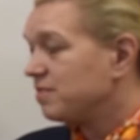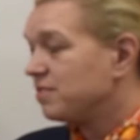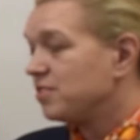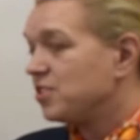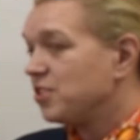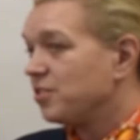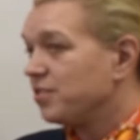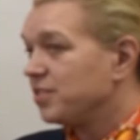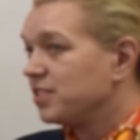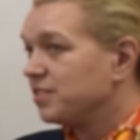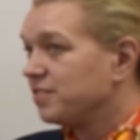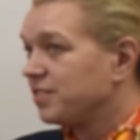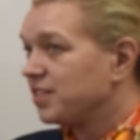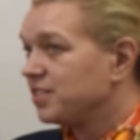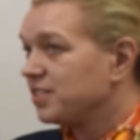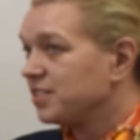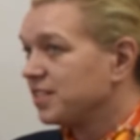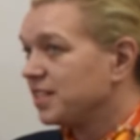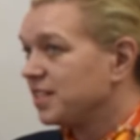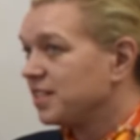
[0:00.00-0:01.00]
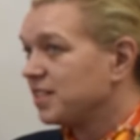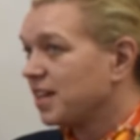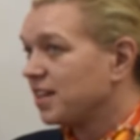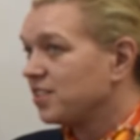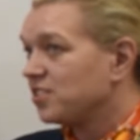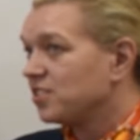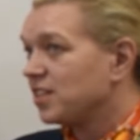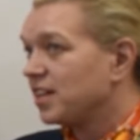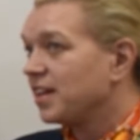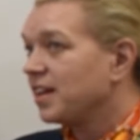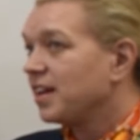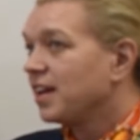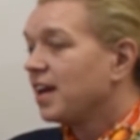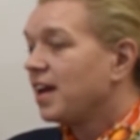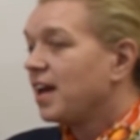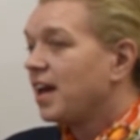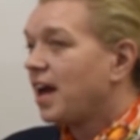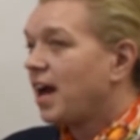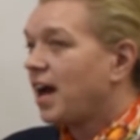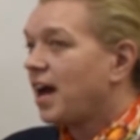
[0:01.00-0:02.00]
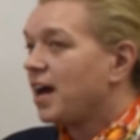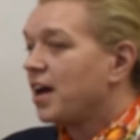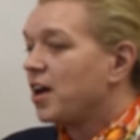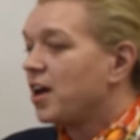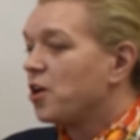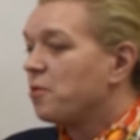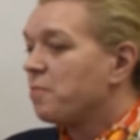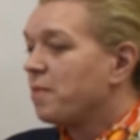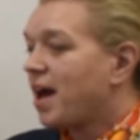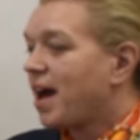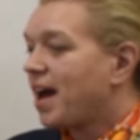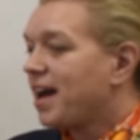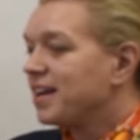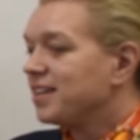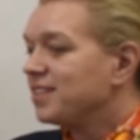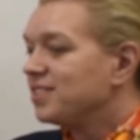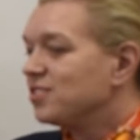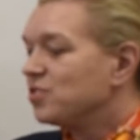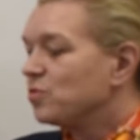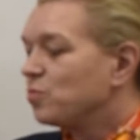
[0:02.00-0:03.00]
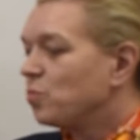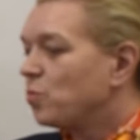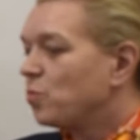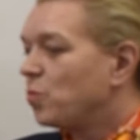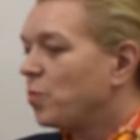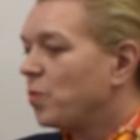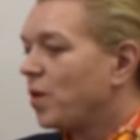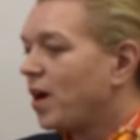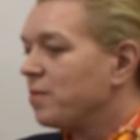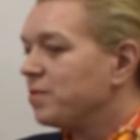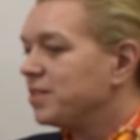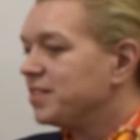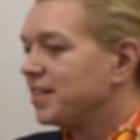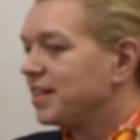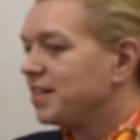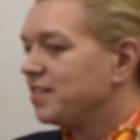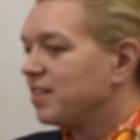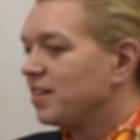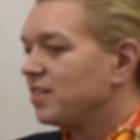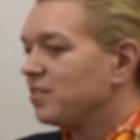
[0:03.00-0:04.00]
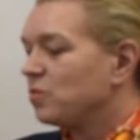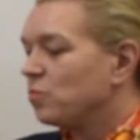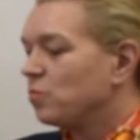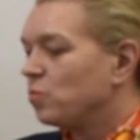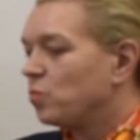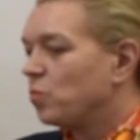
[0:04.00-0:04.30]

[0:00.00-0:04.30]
neurodiversities actually. And I would say that